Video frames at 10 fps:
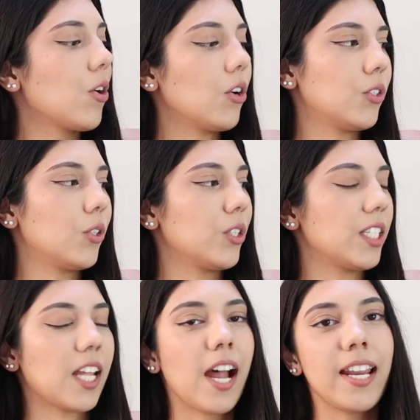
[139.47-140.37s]
contour
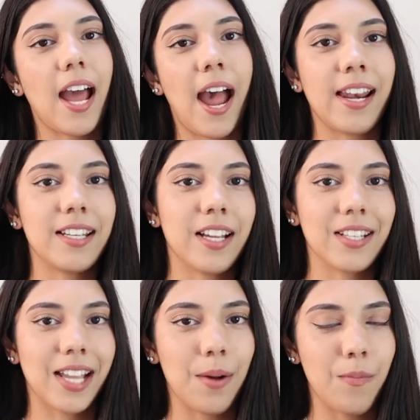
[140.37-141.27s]
design and it
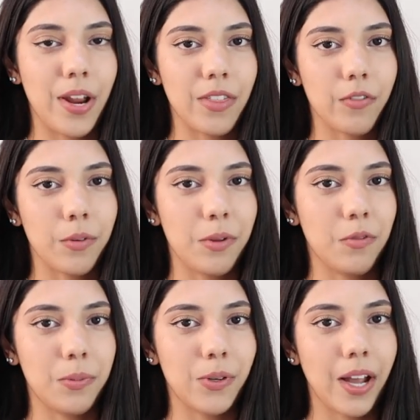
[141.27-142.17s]
does come with
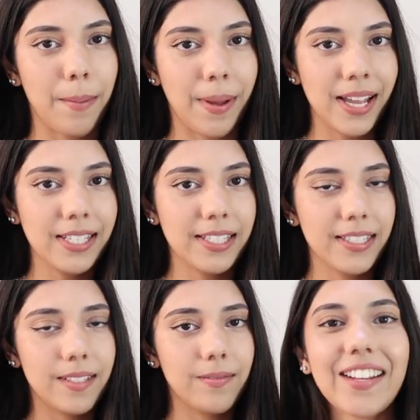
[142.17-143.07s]
removable cup
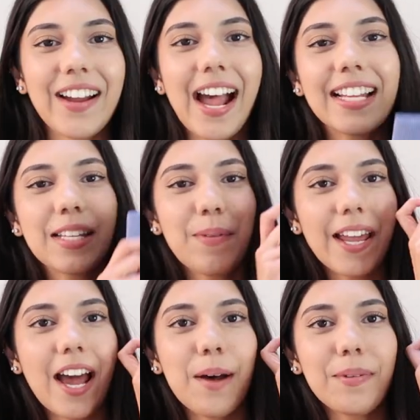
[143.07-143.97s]
pads. So I had to
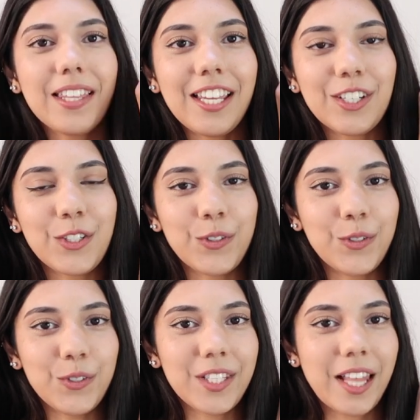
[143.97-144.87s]
pick up the
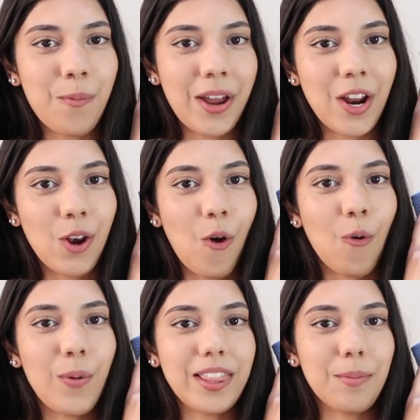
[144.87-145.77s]
shorts that went
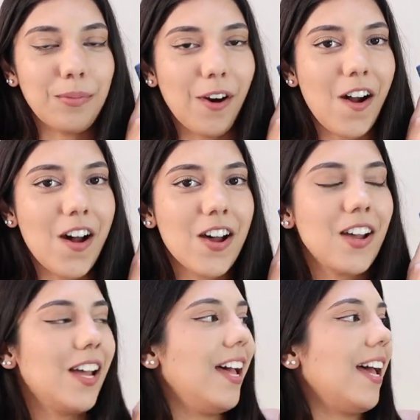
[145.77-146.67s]
along with the bra.
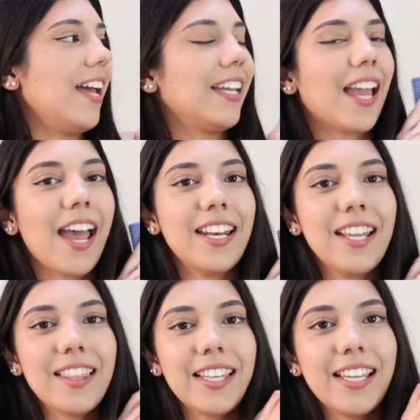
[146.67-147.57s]

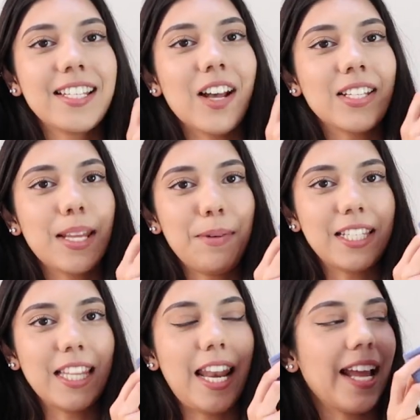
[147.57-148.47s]
Again, these are similar
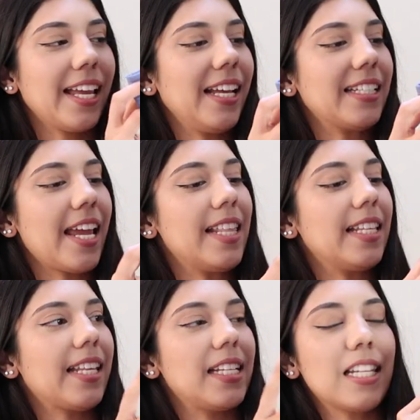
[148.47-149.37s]
to the leggings in
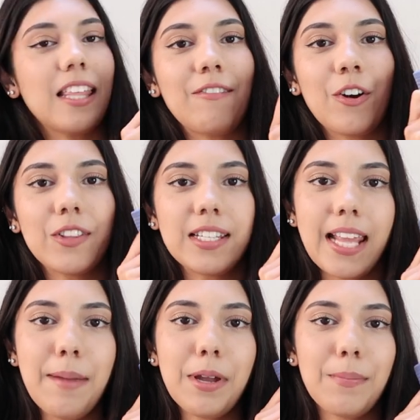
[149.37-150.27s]
the sense that they've got the
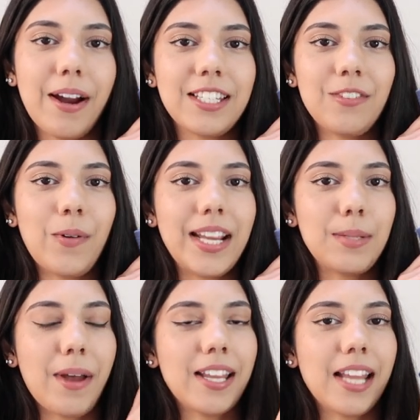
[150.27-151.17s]
same compressive
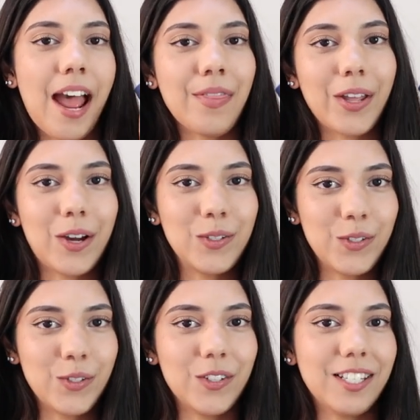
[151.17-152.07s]
waistband and the
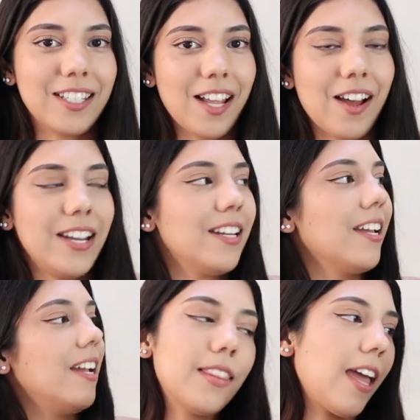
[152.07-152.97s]
contour design.
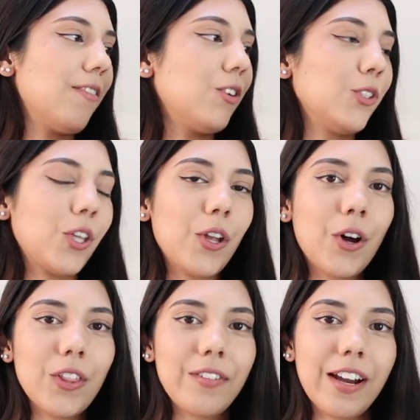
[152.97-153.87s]
They've also
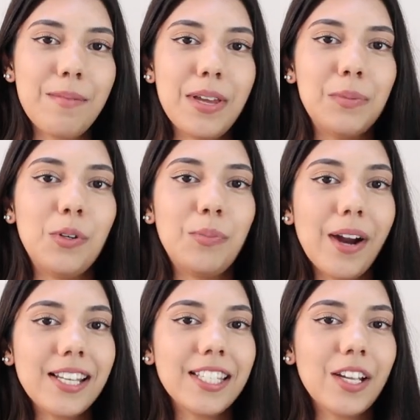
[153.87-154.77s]
got the very minimal
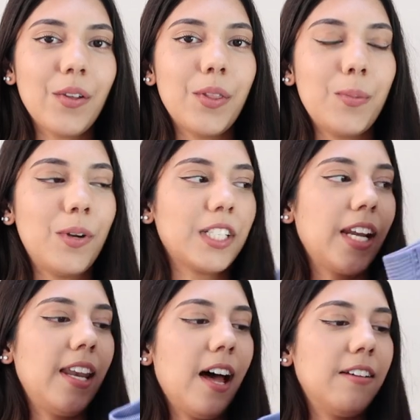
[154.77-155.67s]
branding on them, which
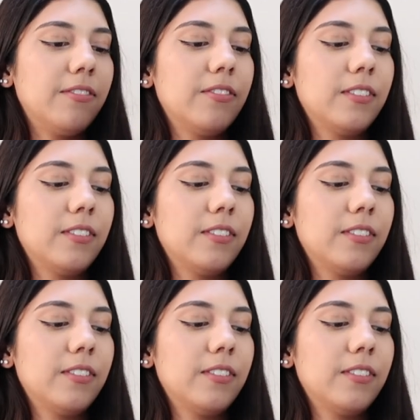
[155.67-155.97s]
I love.